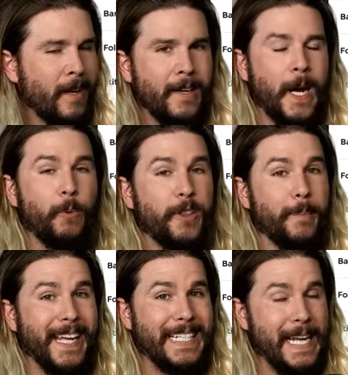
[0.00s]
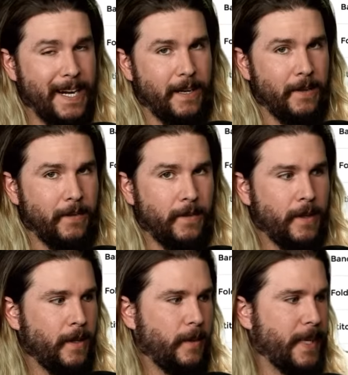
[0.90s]
Now with a bandana,
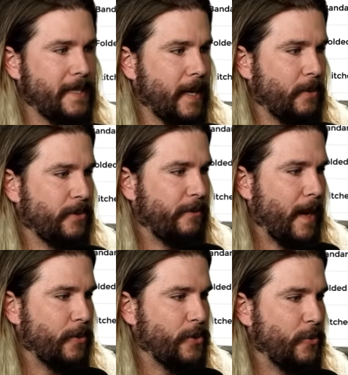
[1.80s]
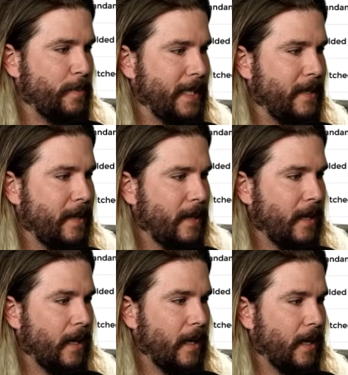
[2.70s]
the bandana was found to be
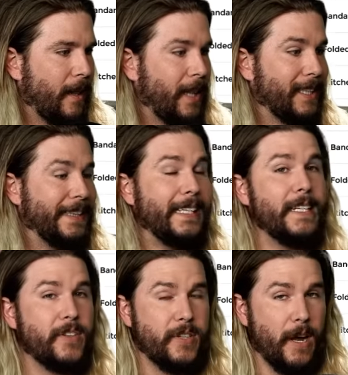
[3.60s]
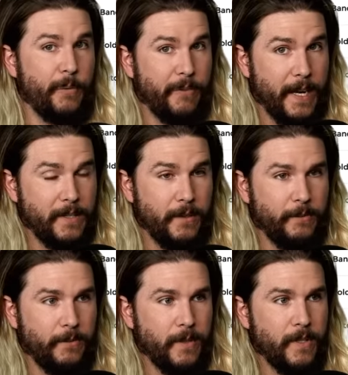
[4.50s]
uh, the least effective.
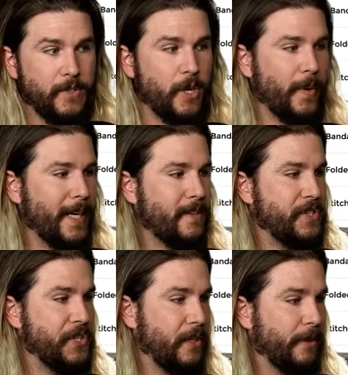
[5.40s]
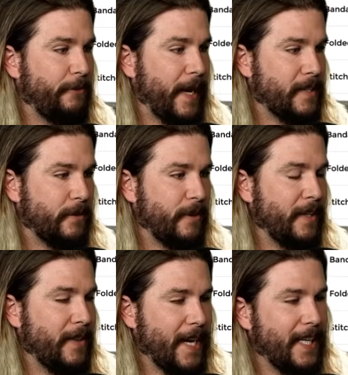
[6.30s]
So it is still effective in
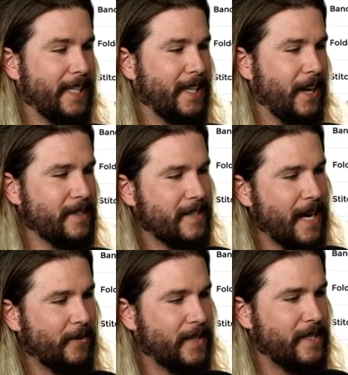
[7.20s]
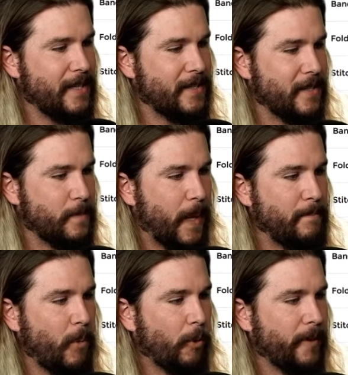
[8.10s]
that it cuts down the distance by
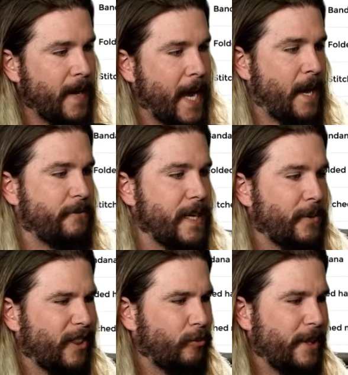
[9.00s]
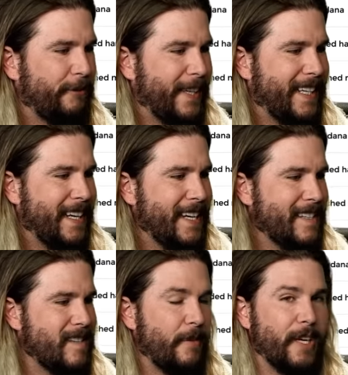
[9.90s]
more than half, down to three feet
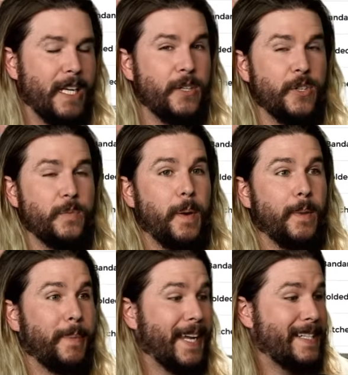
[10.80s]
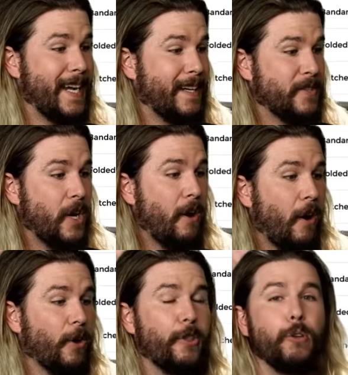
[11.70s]
seven inches. But bandanas
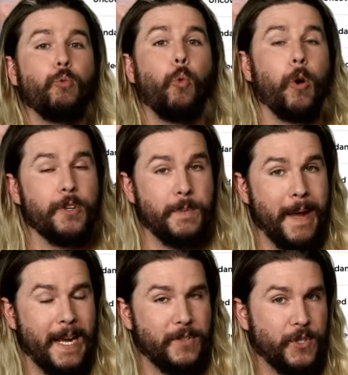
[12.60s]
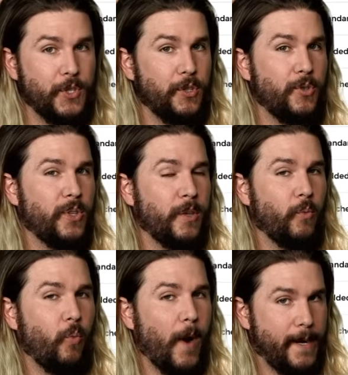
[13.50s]
are the worst masks you
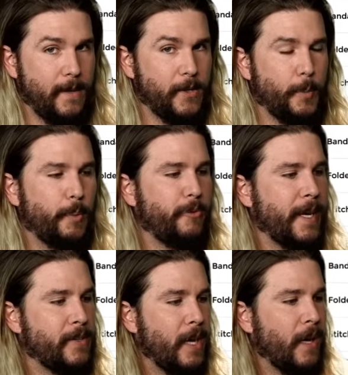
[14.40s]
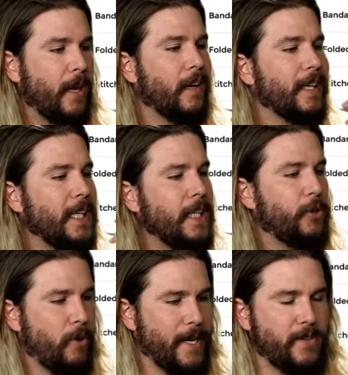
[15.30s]
can wear to prevent uh,
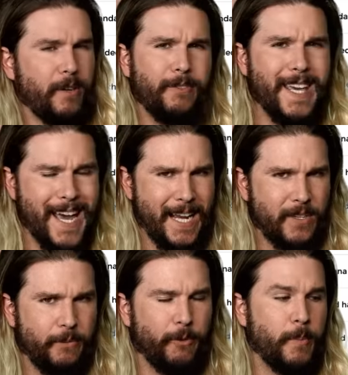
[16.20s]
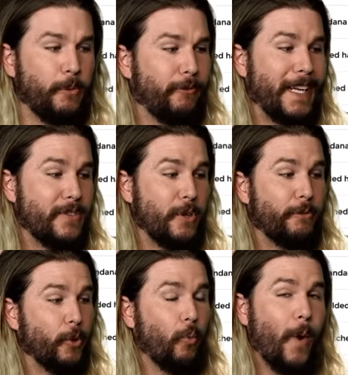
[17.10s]
egress of gas from your face. So if
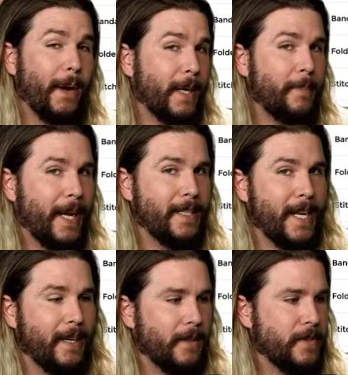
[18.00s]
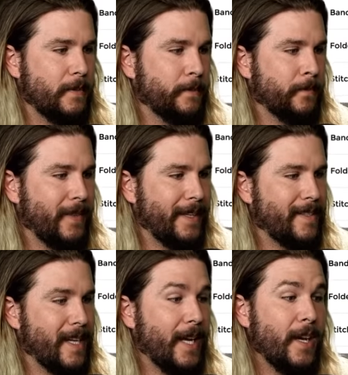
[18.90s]
you're wearing bandanas,
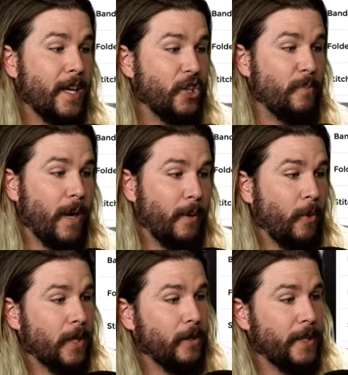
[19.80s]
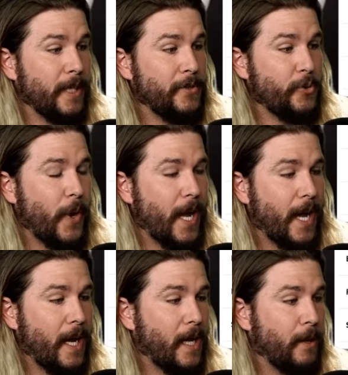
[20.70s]
instead, you might want to look into
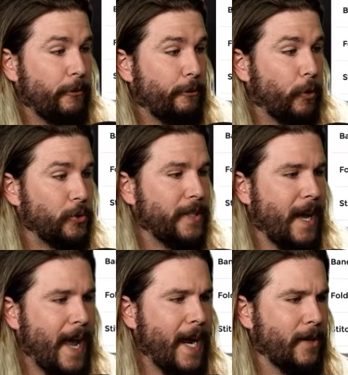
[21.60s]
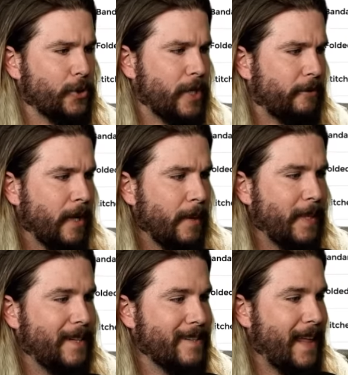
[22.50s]
a folded handkerchief
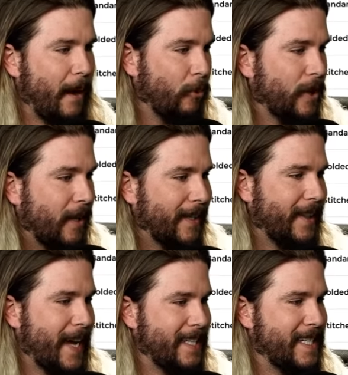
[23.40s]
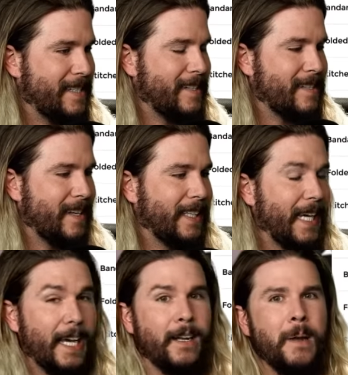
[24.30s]
because that will cut that distance
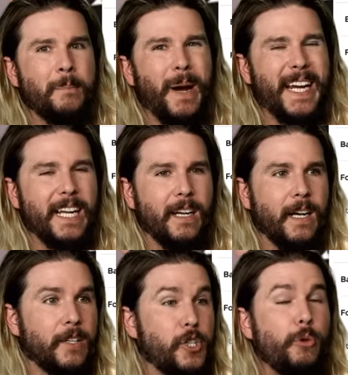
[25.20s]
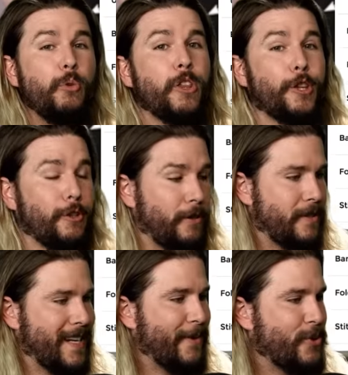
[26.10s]
again by uh, two thirds,
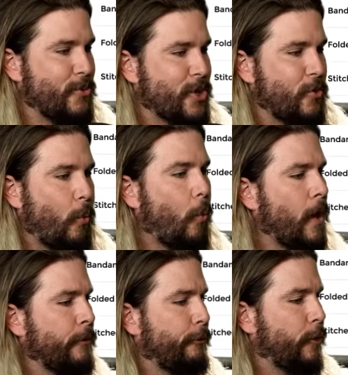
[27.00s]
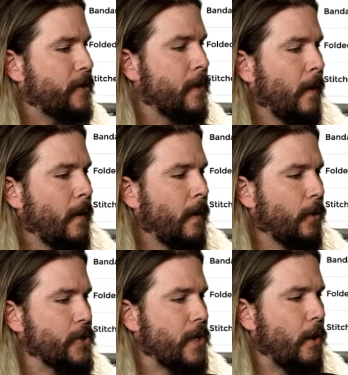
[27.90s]
down to just one foot or
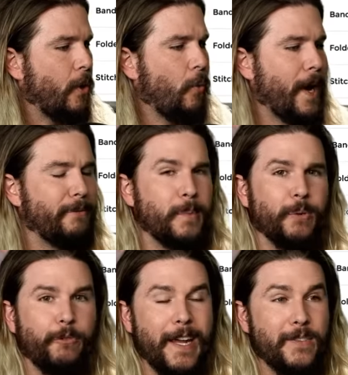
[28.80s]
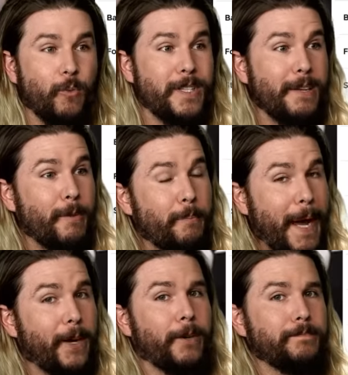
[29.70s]
so away from your face. What's even better